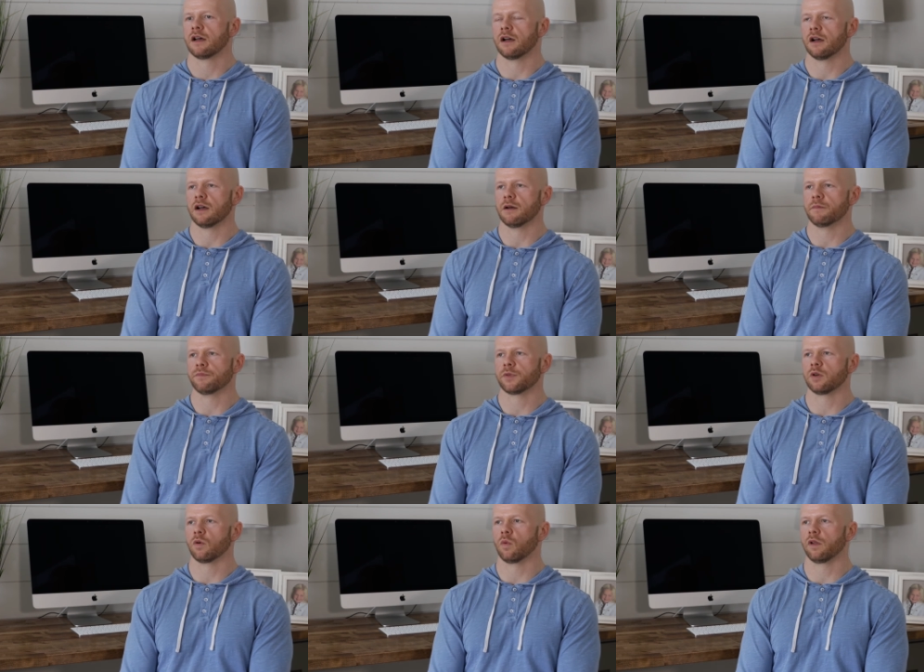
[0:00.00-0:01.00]
um,
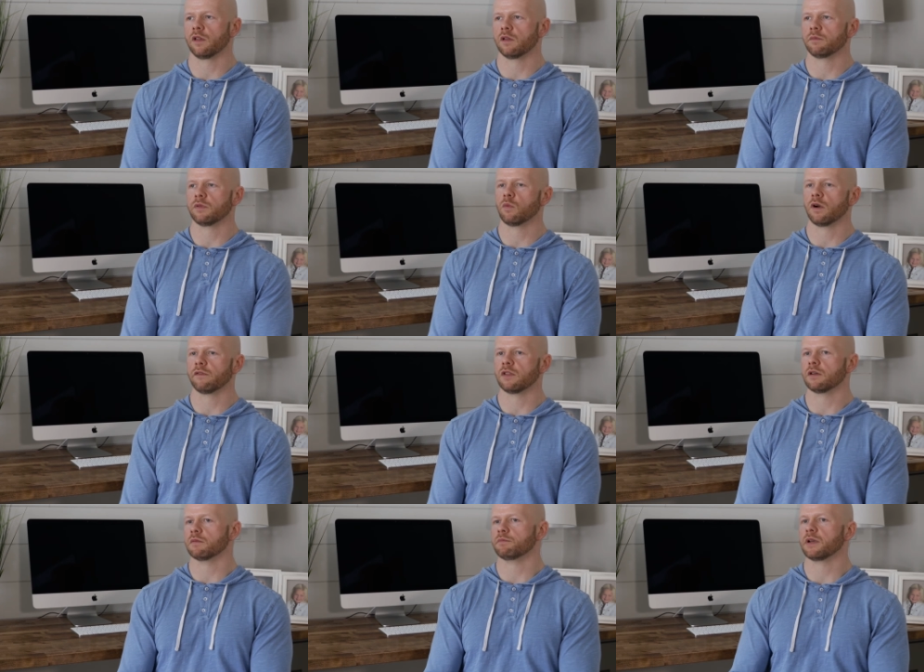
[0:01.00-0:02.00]
you know, one of the one of
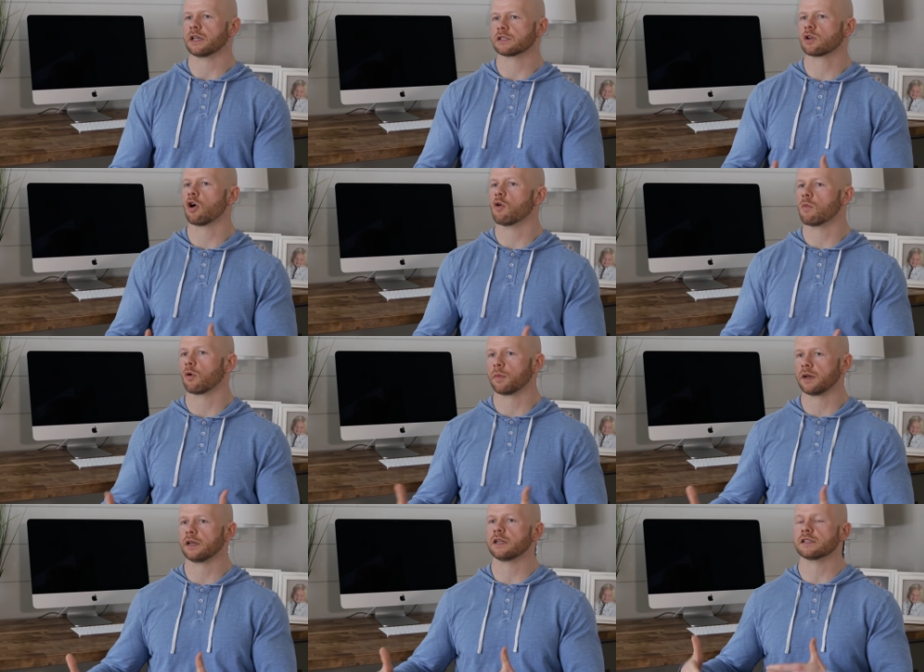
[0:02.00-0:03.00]
the biggest
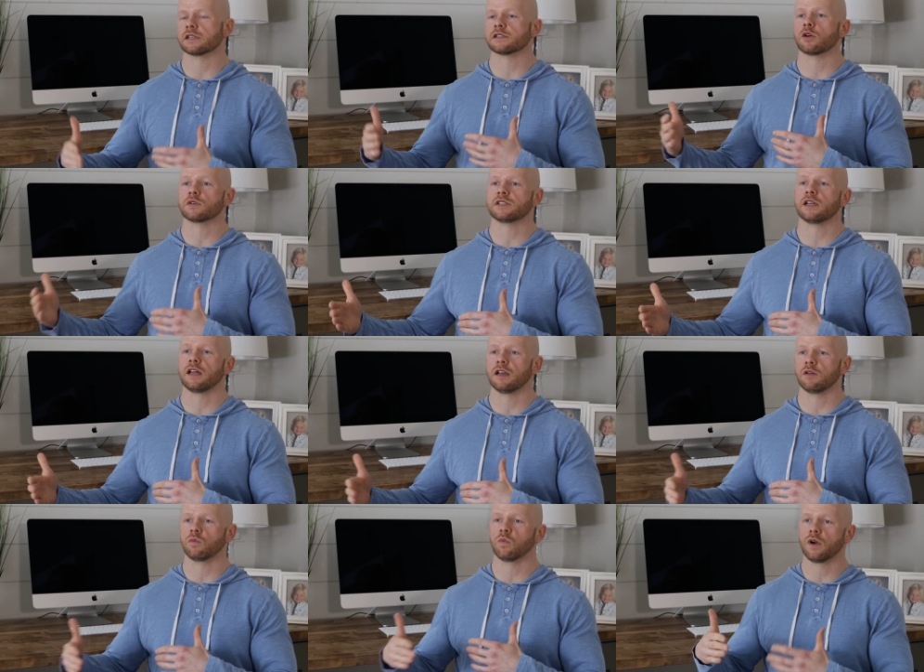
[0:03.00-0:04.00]
comorbidities
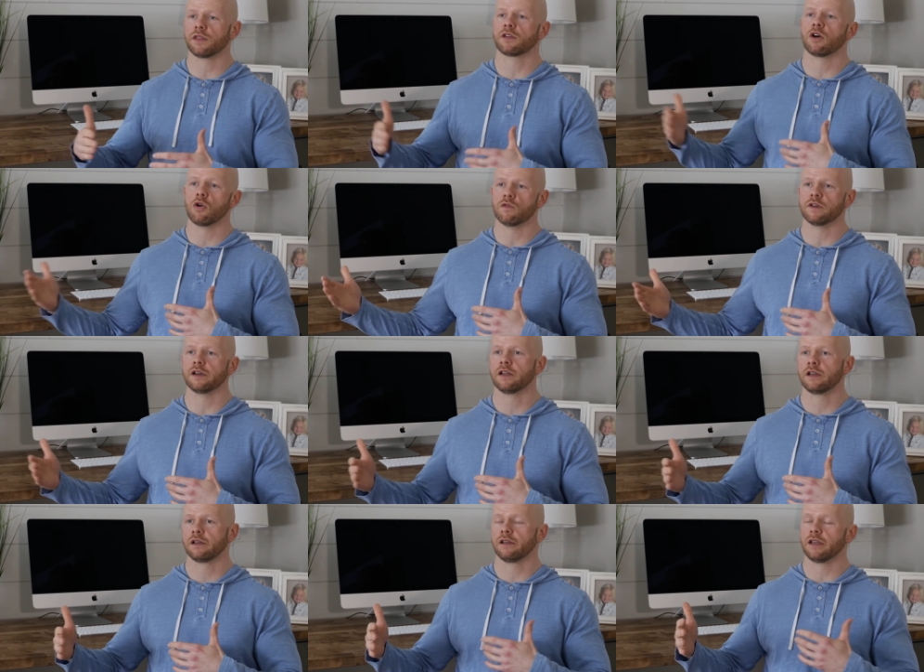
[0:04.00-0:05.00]
associated with COVID
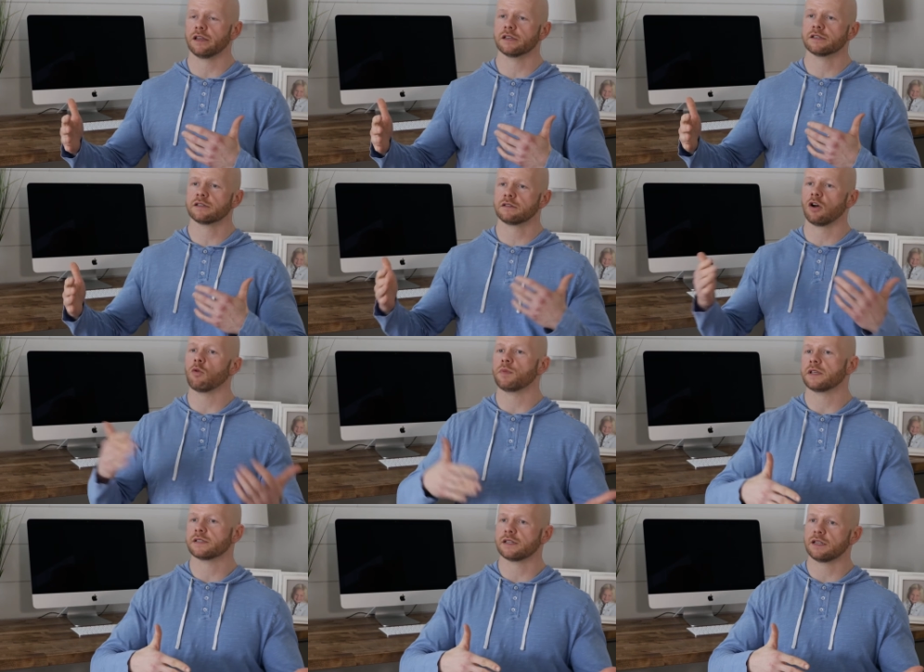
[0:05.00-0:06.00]
is
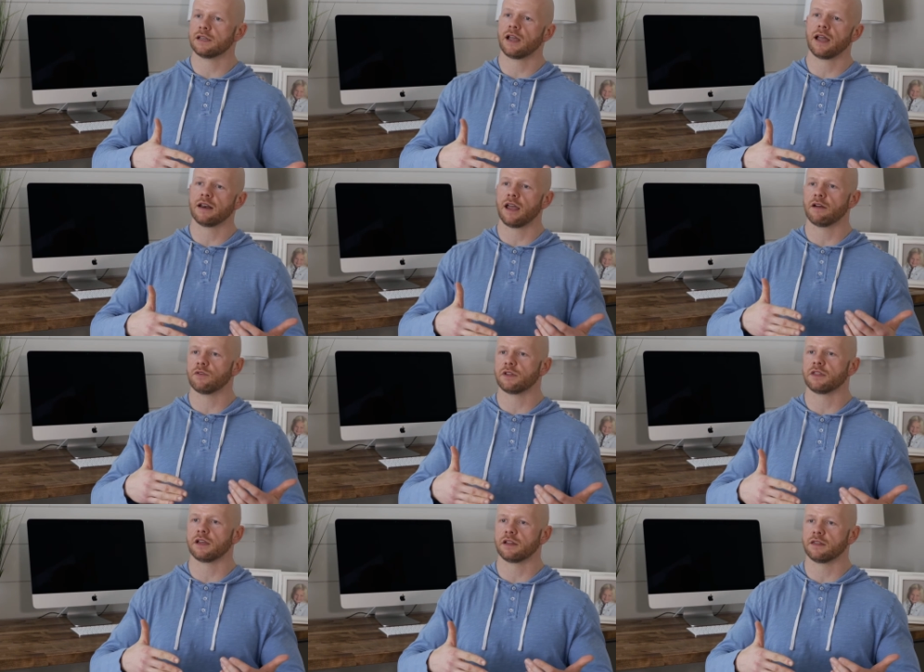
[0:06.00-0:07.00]
obesity and
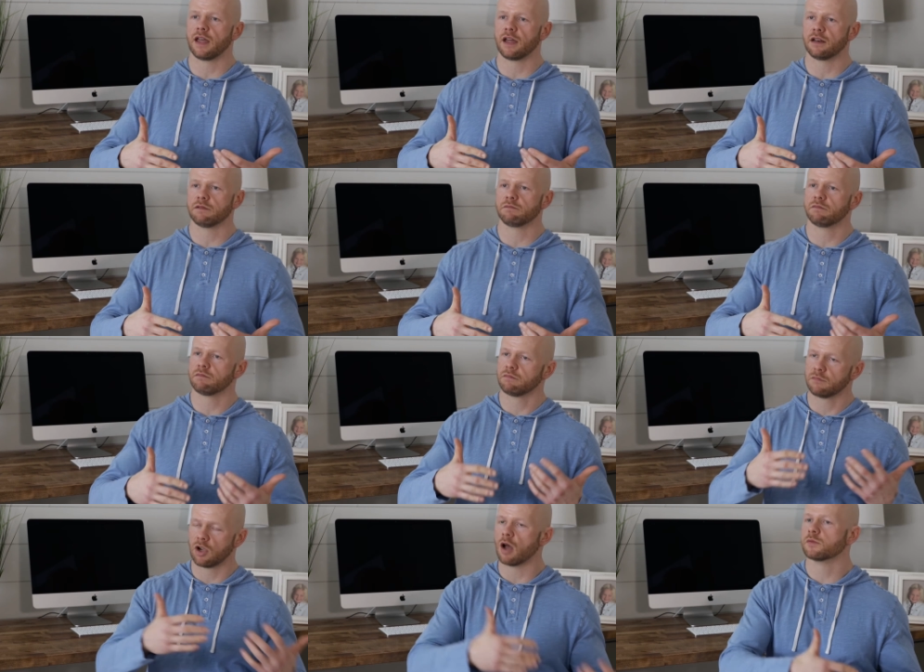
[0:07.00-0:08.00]
everything that
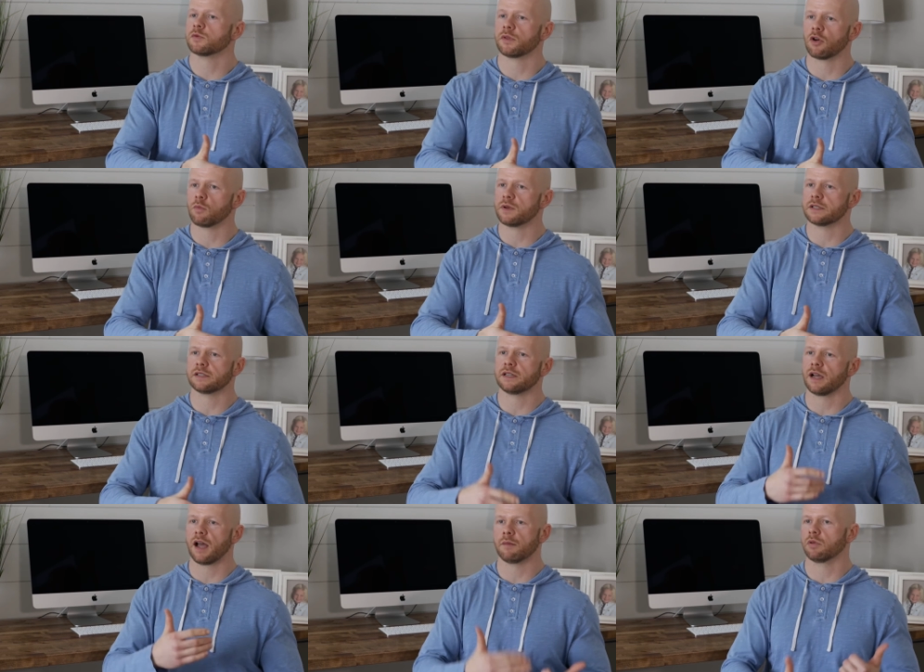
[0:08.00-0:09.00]
comes with obesity,
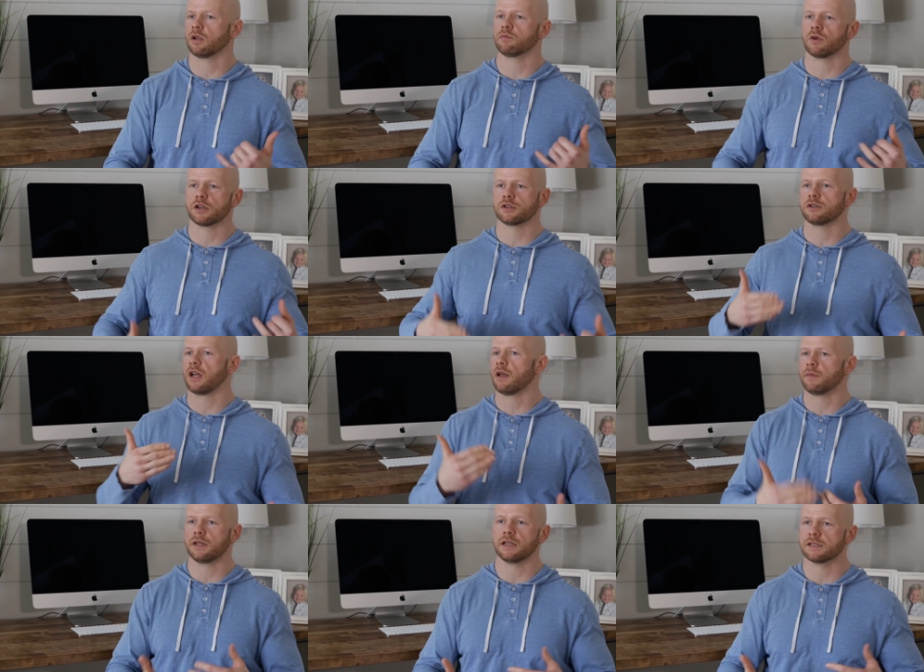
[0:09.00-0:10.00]
high blood pressure,
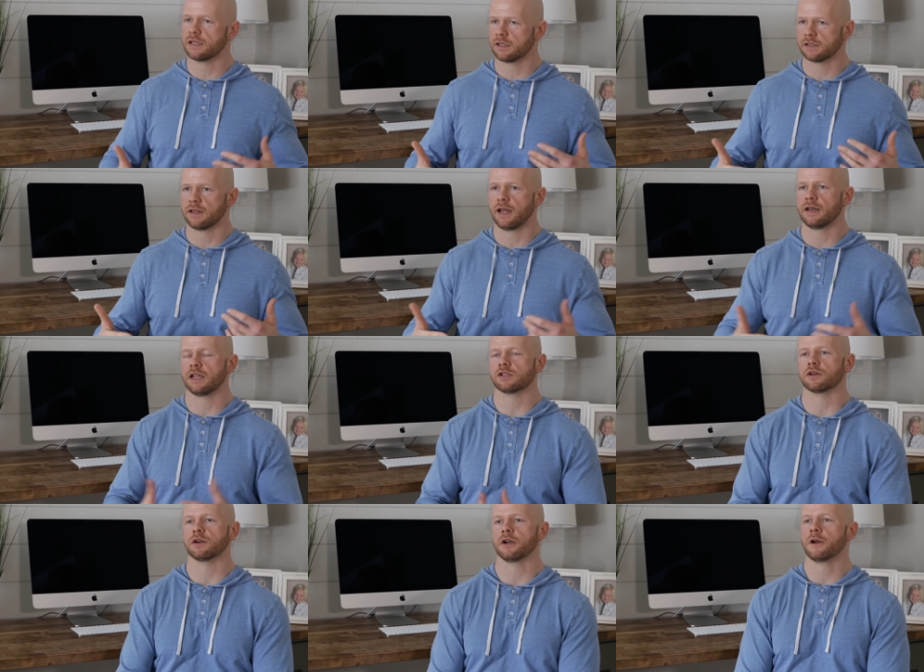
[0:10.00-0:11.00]
diabetes, things of that
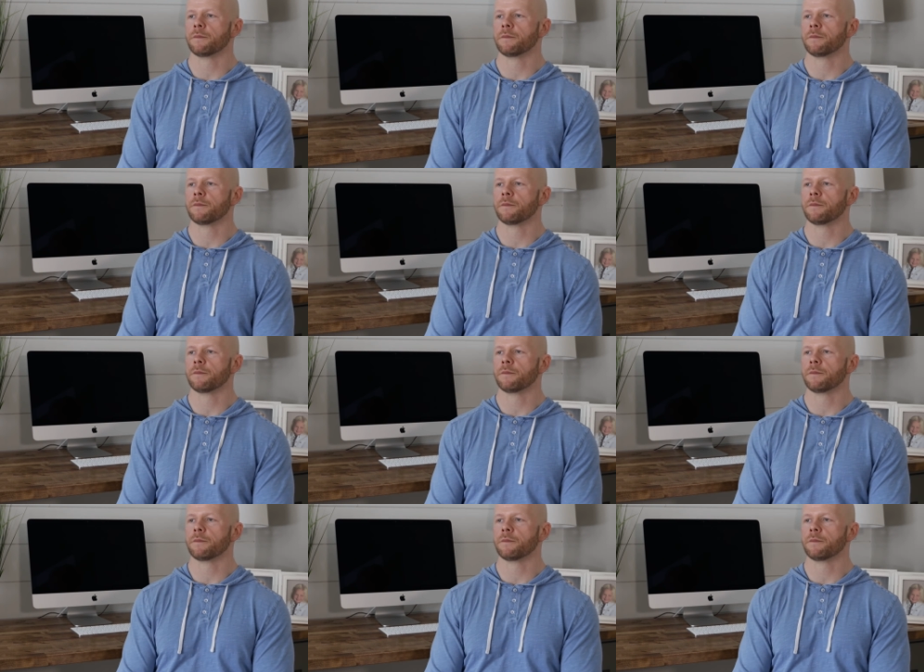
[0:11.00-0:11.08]
nature.